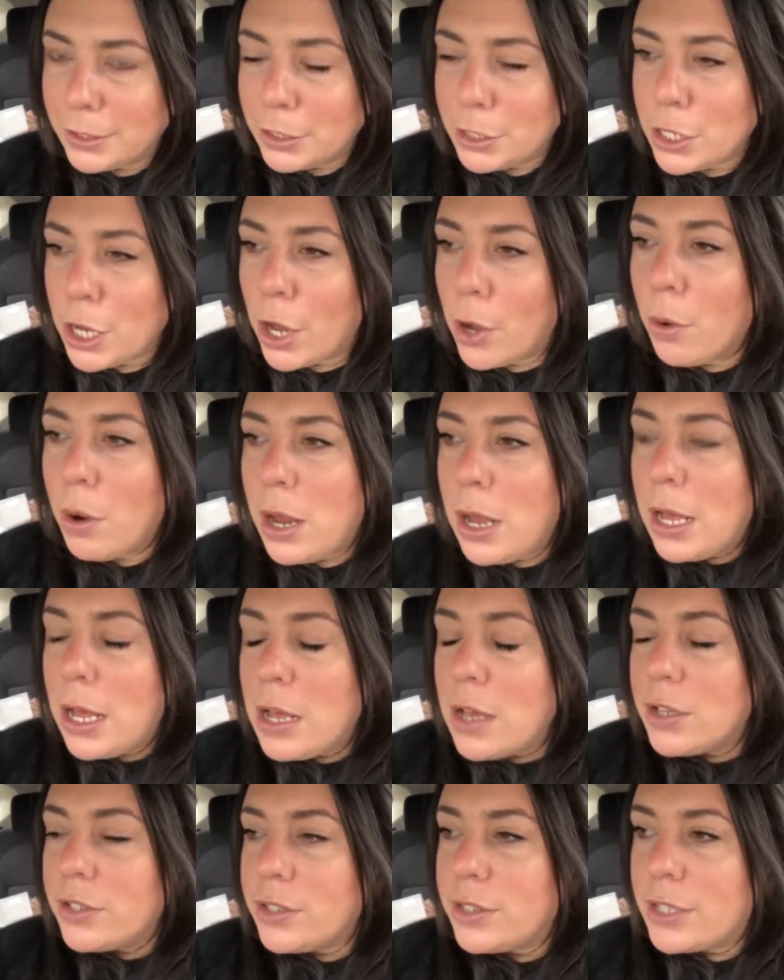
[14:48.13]
you know?
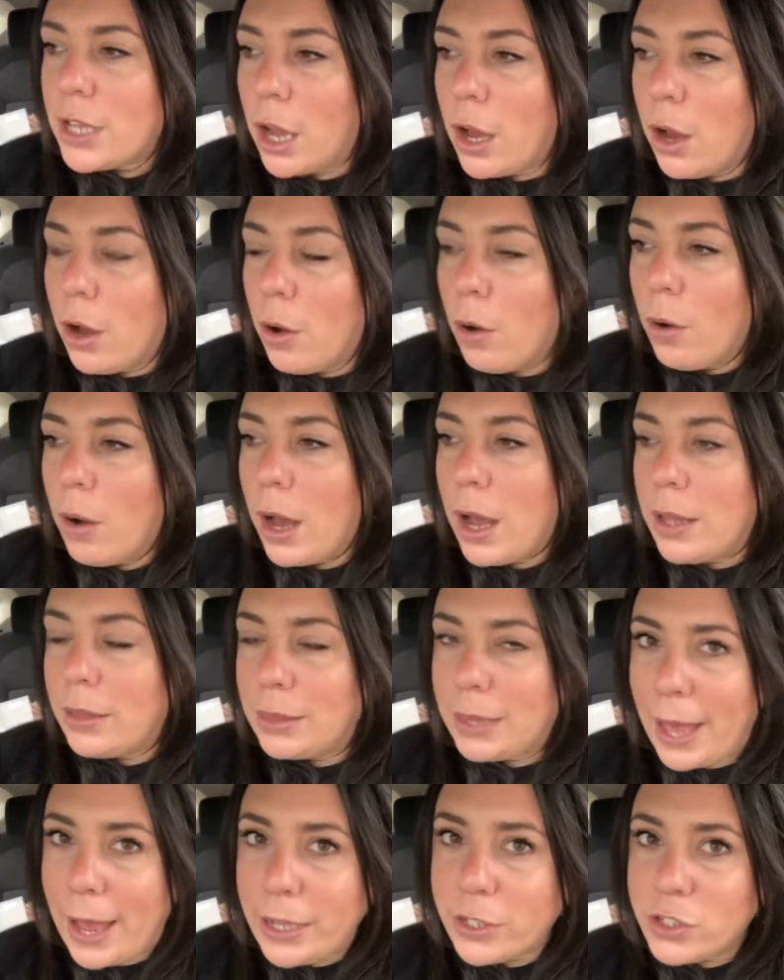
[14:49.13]
So
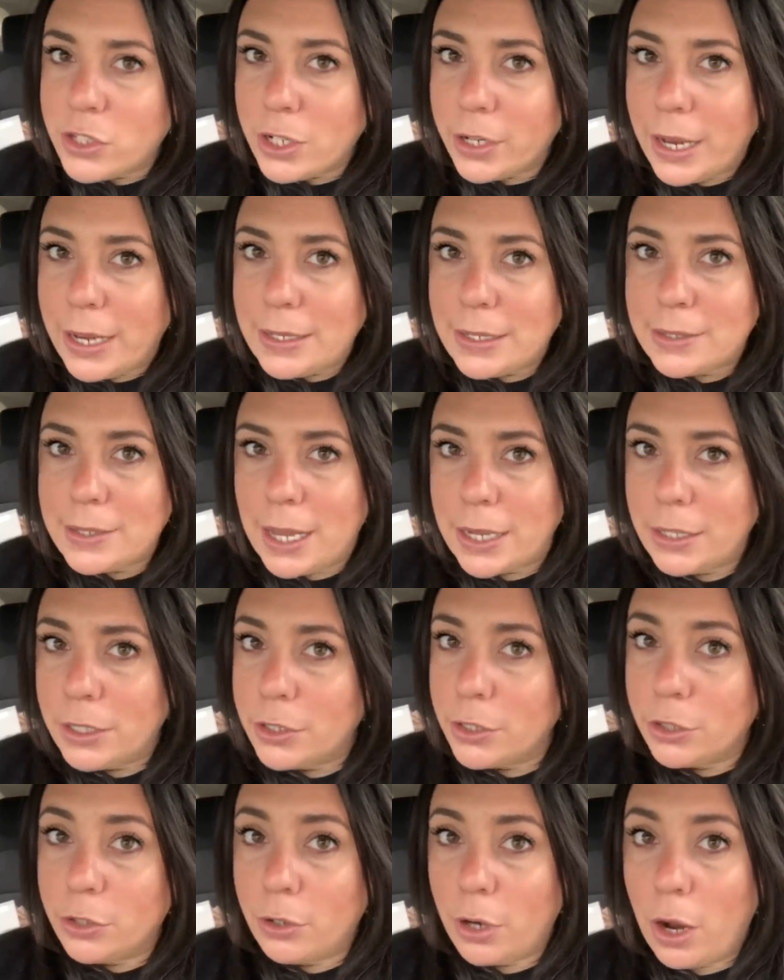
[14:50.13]
last year I
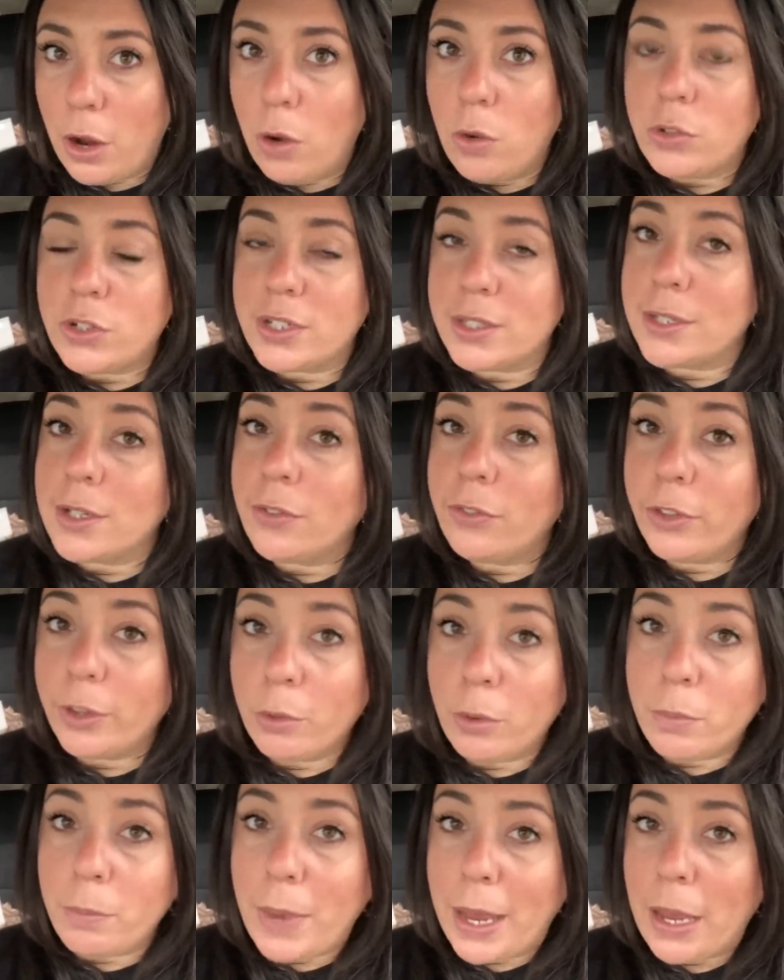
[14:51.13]
decided to grow just a
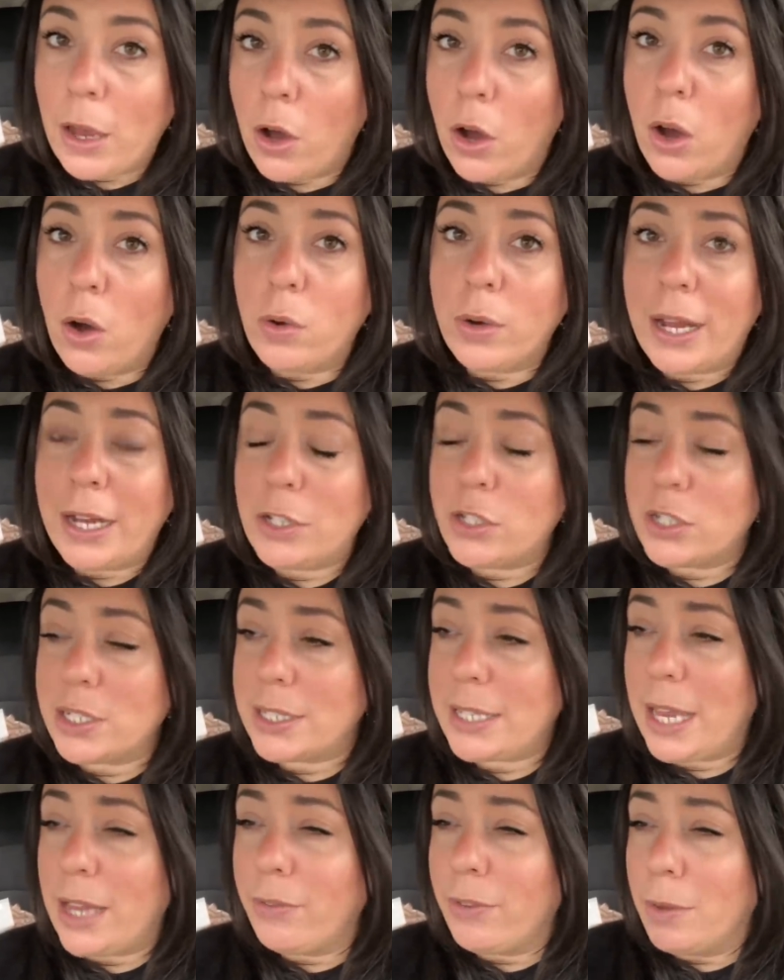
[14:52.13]
few of my own. I
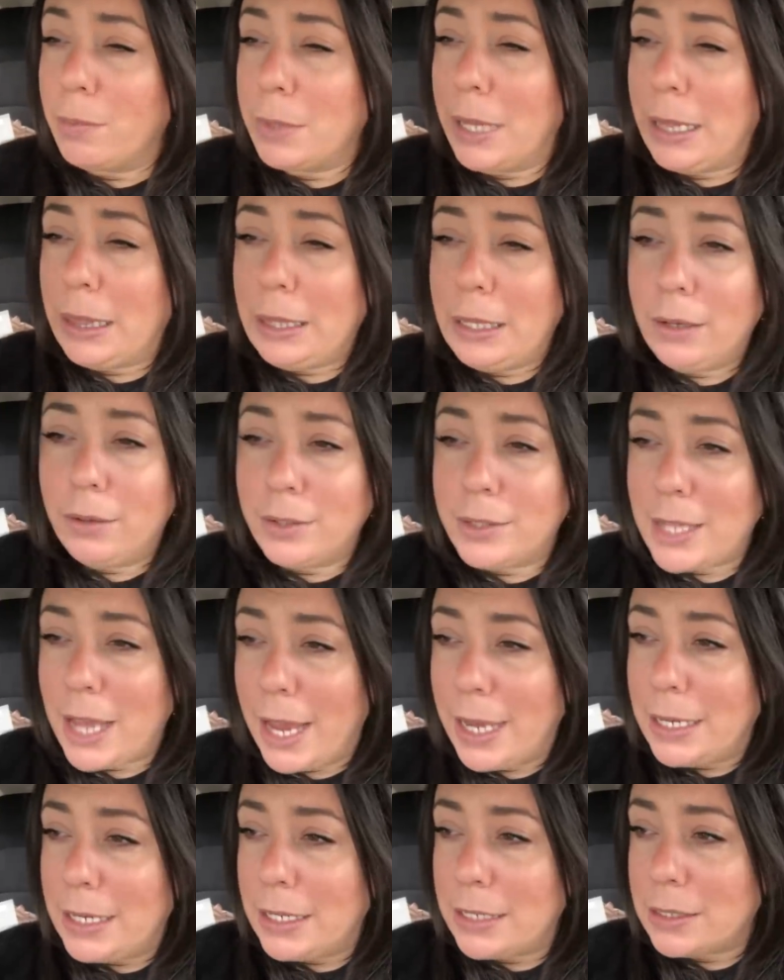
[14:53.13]
just gave them the little
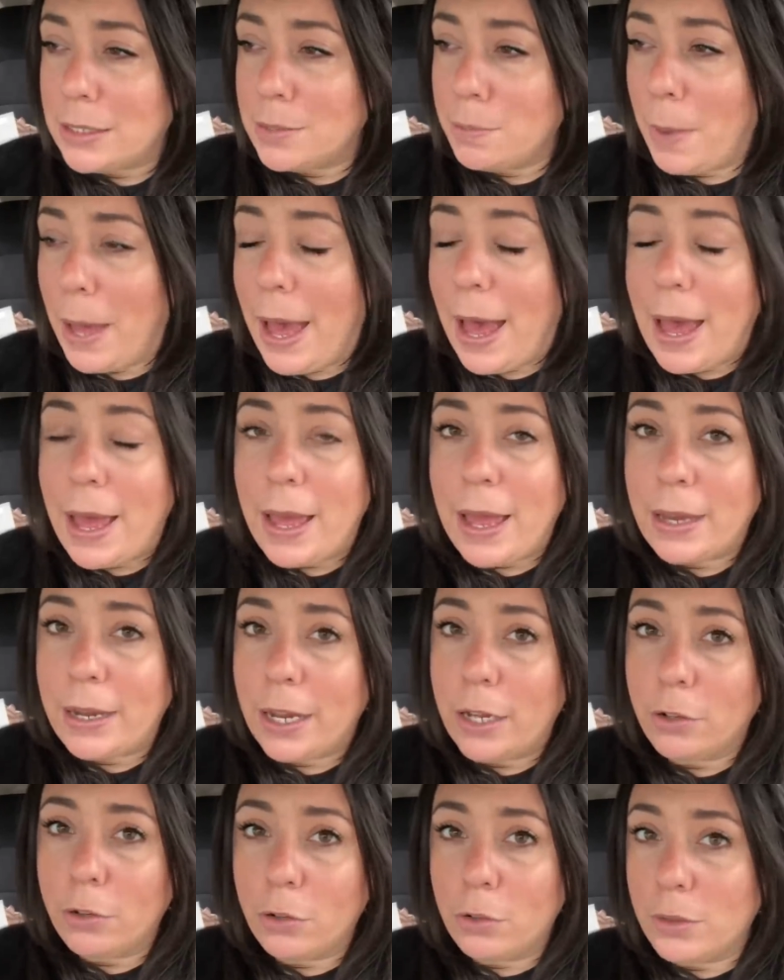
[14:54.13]
tiniest spot
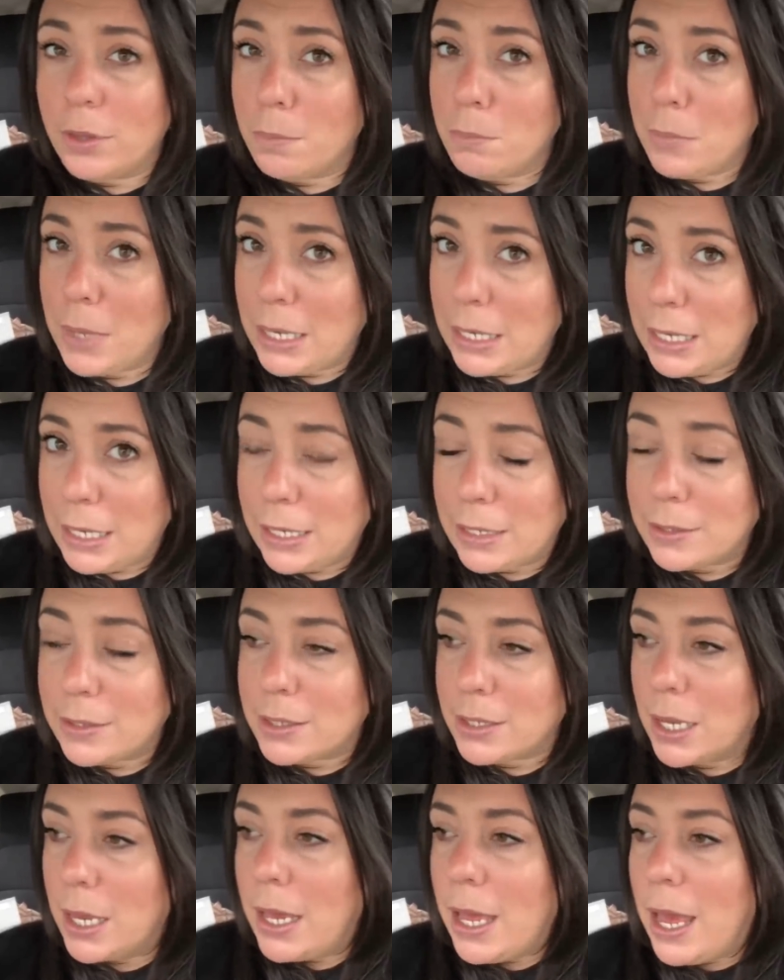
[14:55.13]
and I grew the
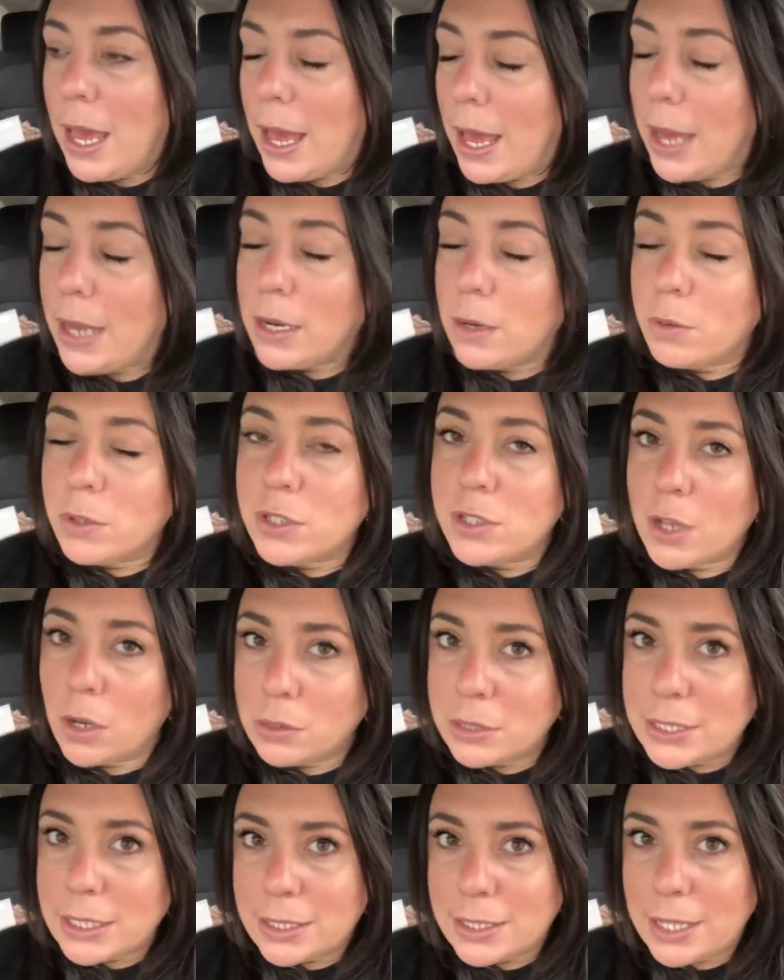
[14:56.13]
minis, and it was
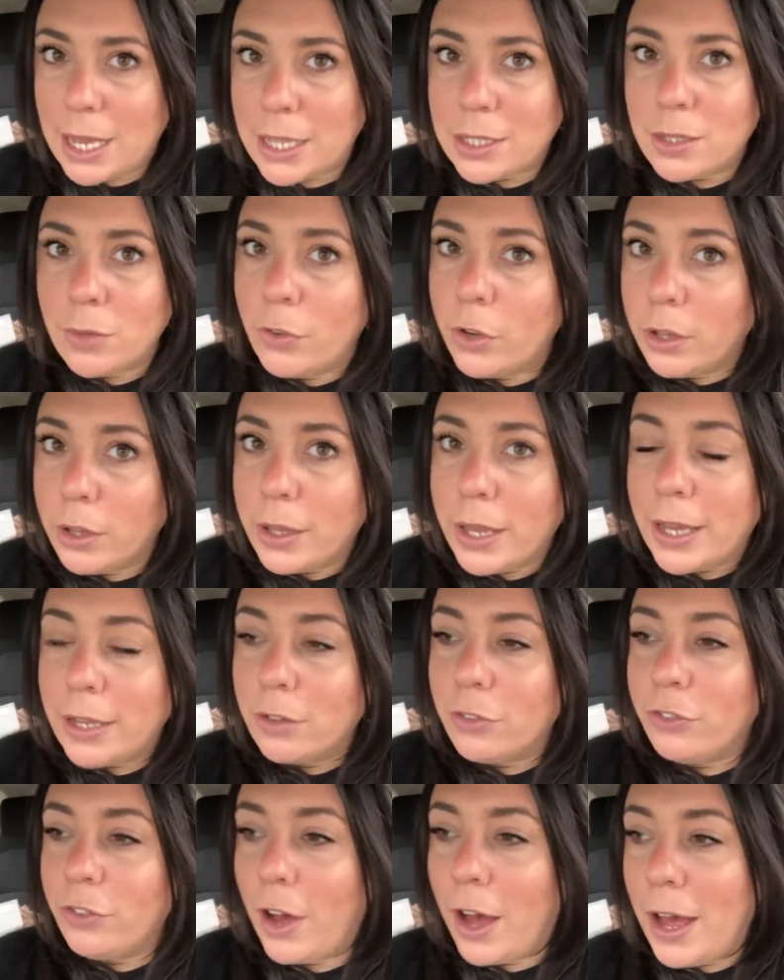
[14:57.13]
so successful
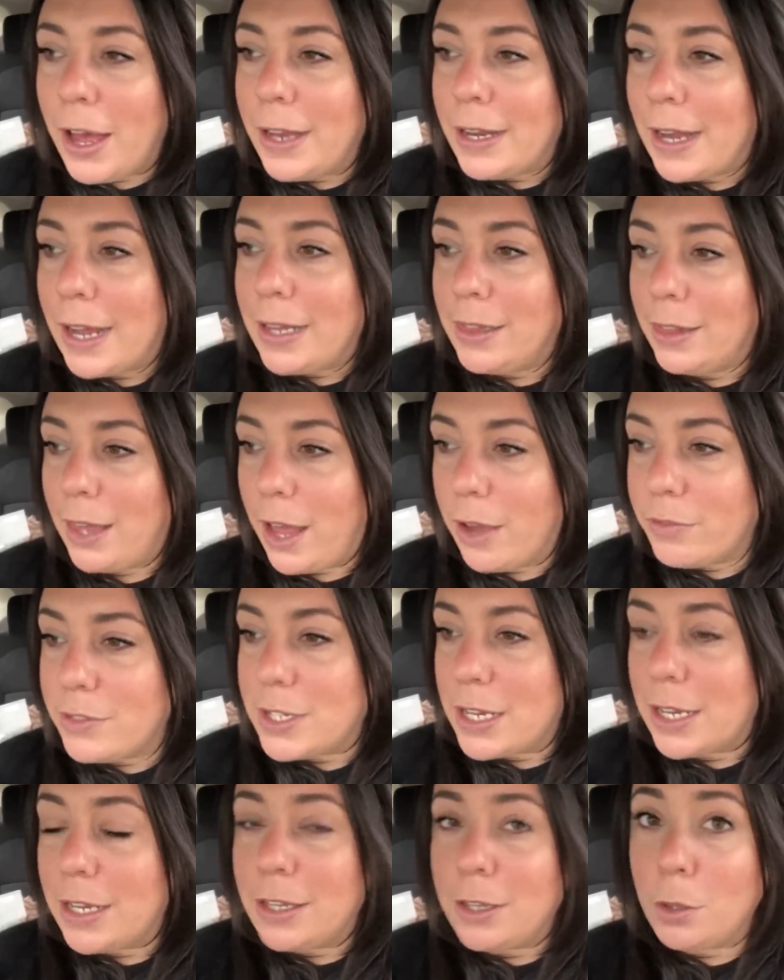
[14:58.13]
and fun. I
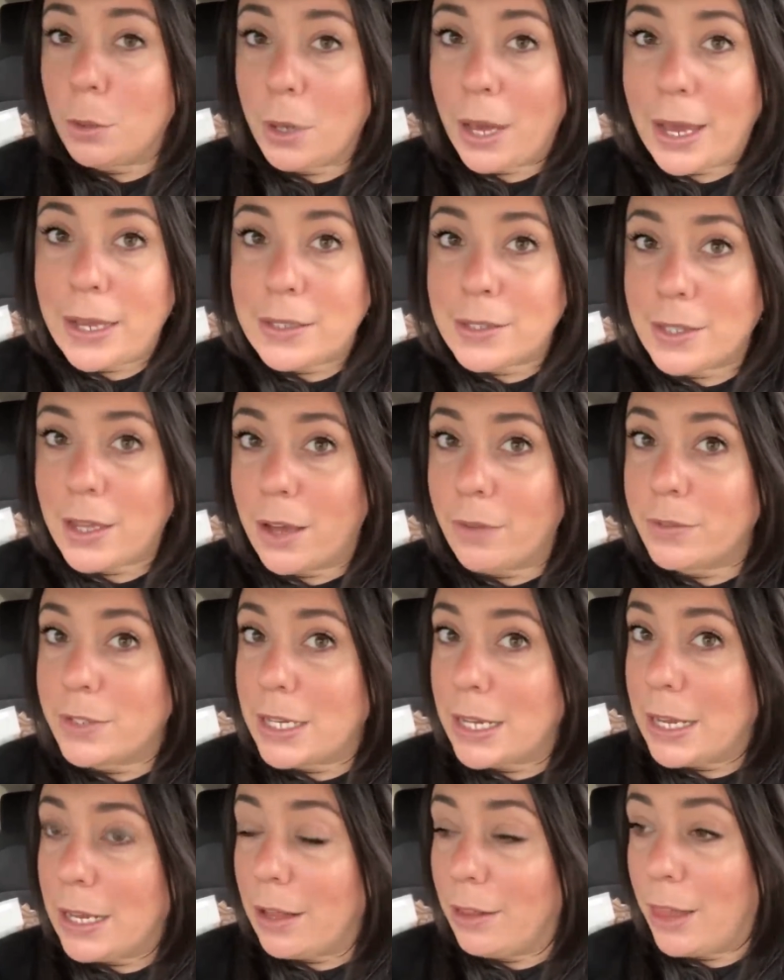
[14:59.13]
loved it. You guys
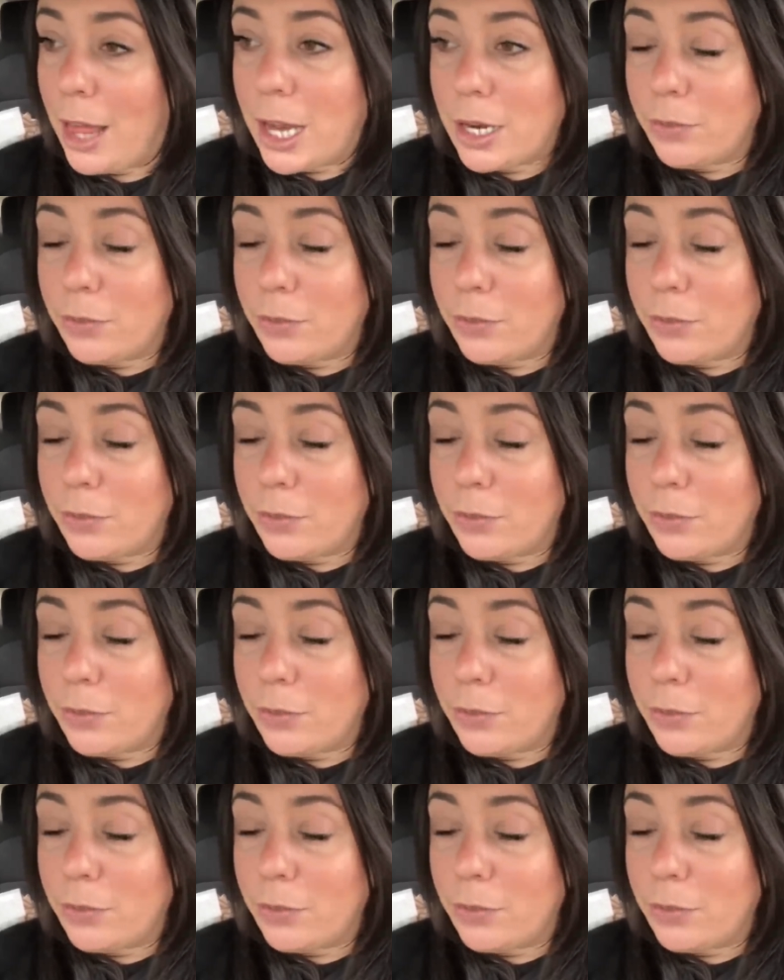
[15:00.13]
loved it. A